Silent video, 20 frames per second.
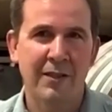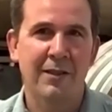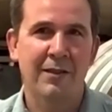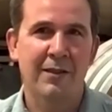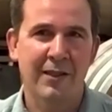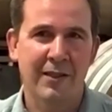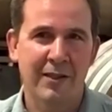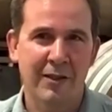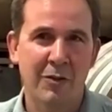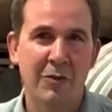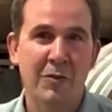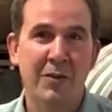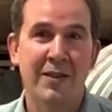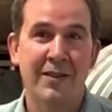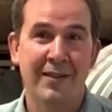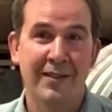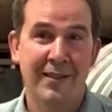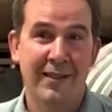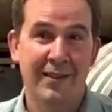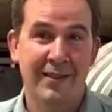They know
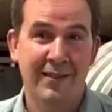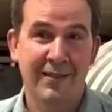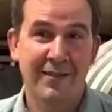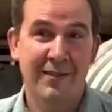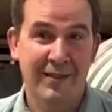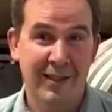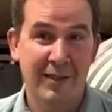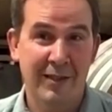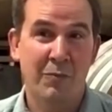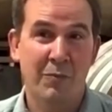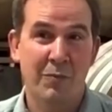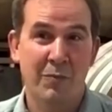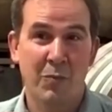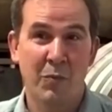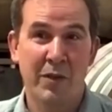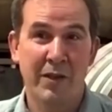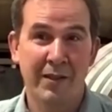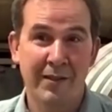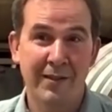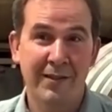that
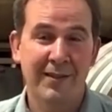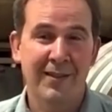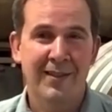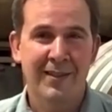we